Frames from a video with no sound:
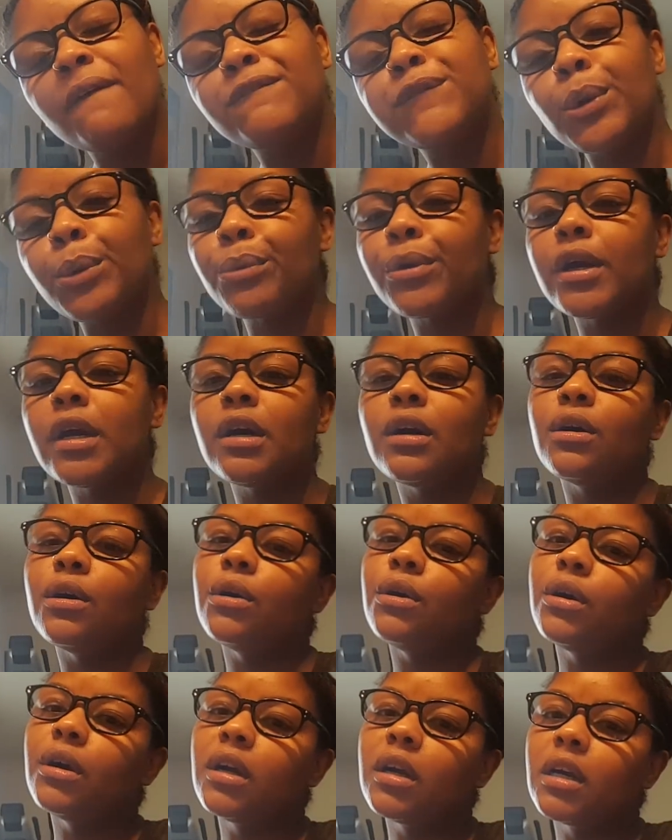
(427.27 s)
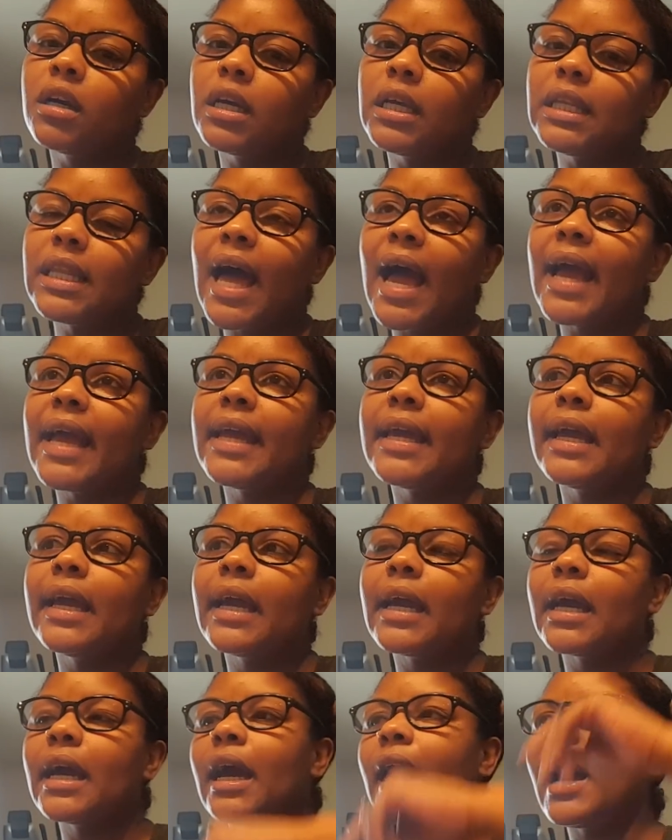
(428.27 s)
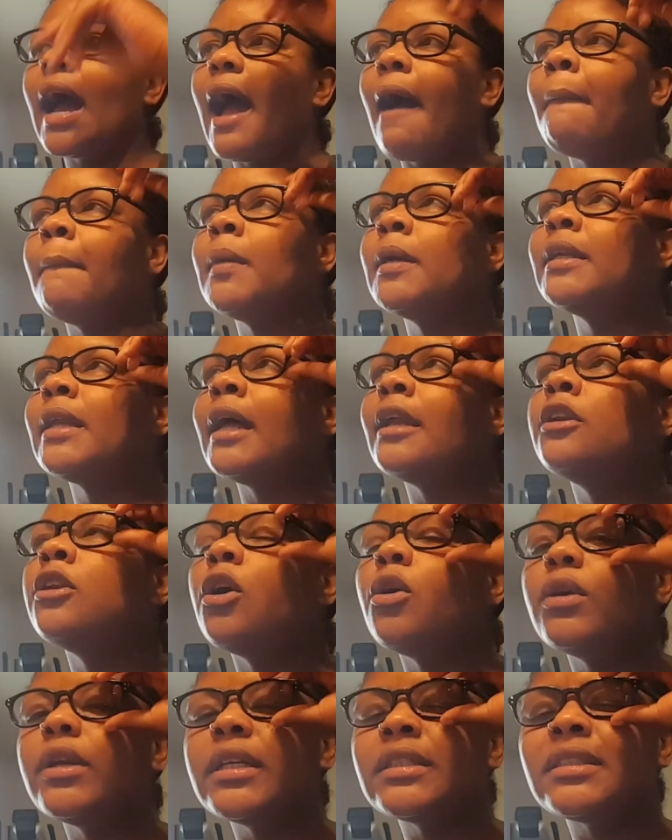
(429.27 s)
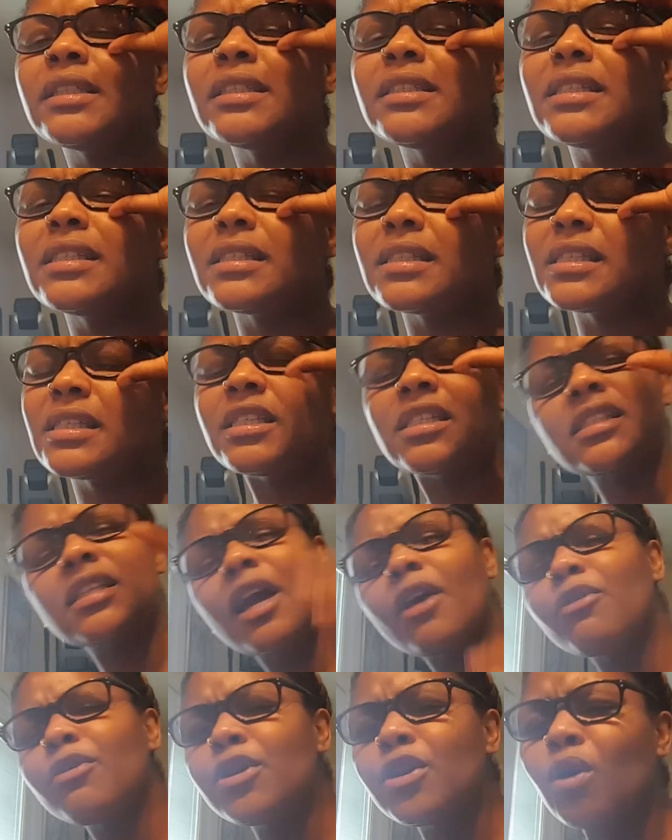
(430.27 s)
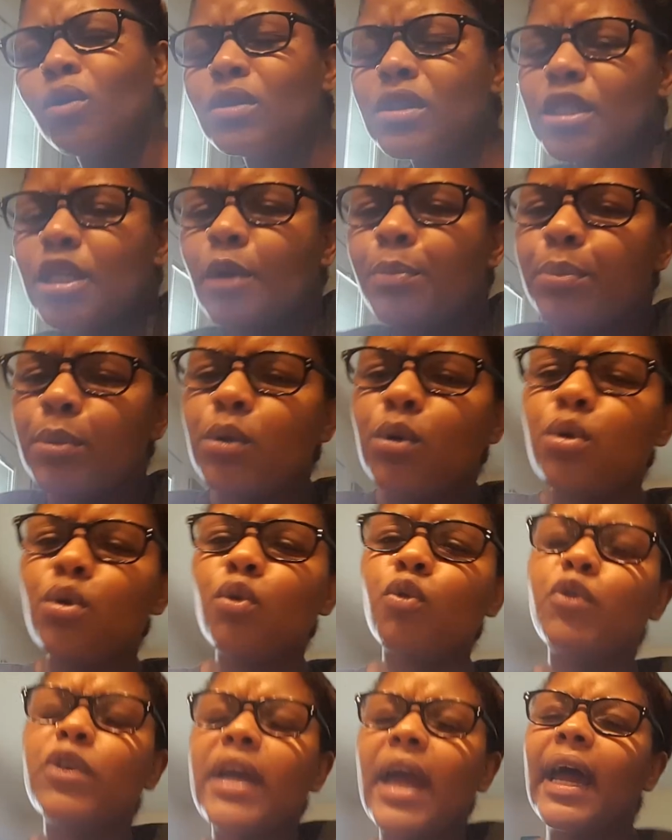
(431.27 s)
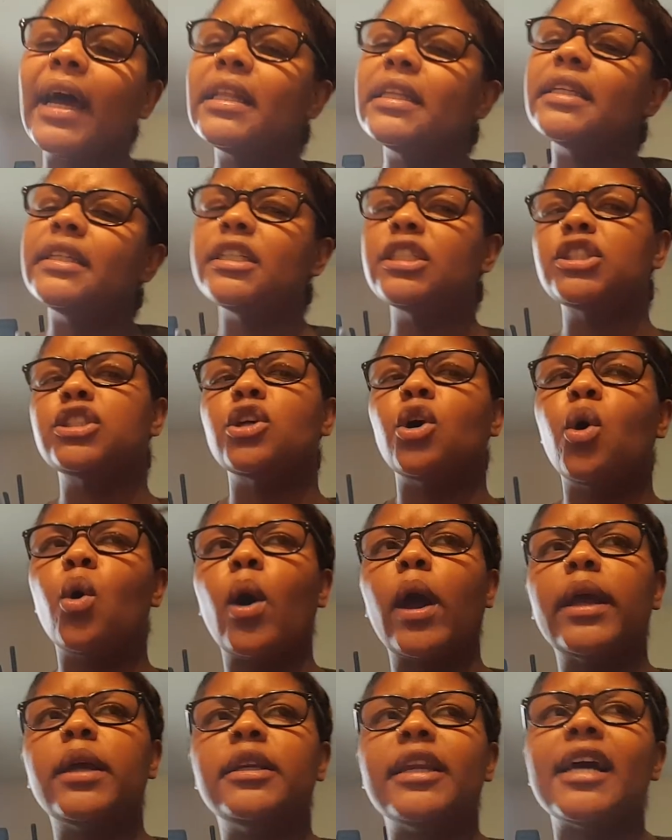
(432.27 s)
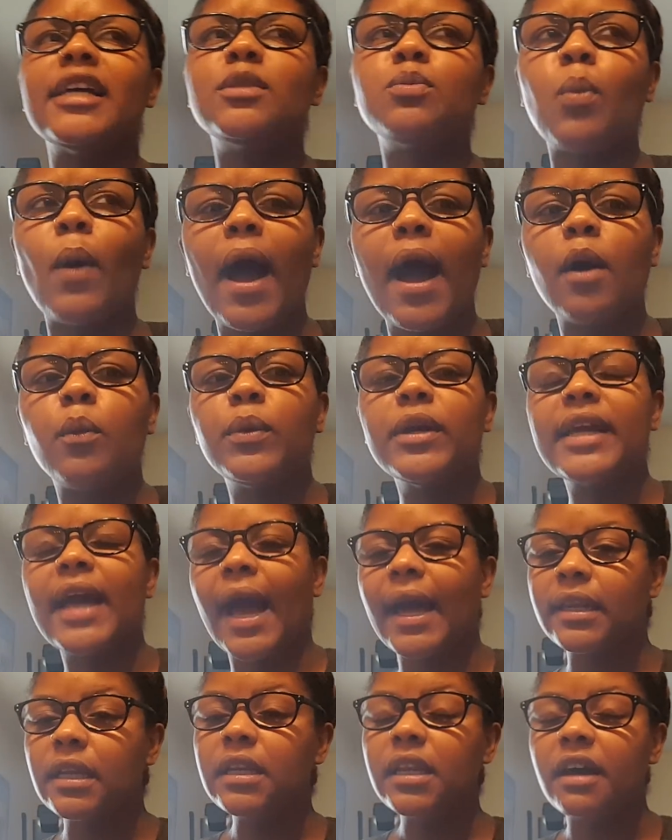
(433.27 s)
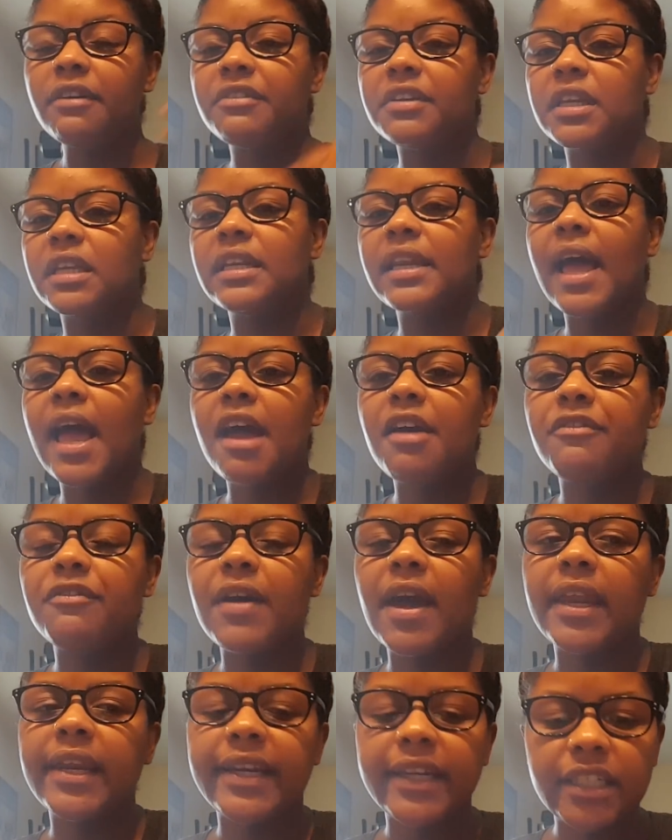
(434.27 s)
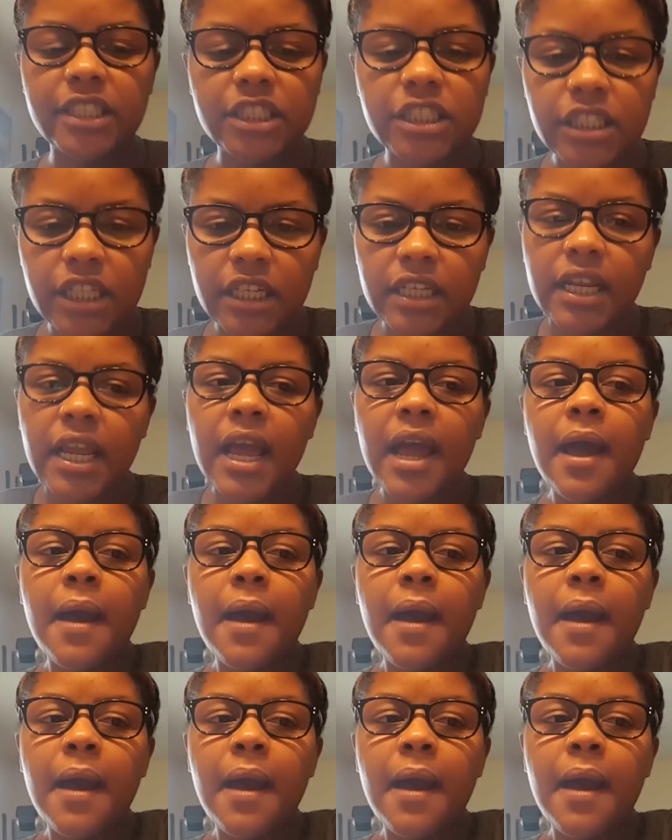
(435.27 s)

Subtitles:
For real? Like, I know that this is a stereotypical reality show, and that's why we kind of love it and laugh at it and shit.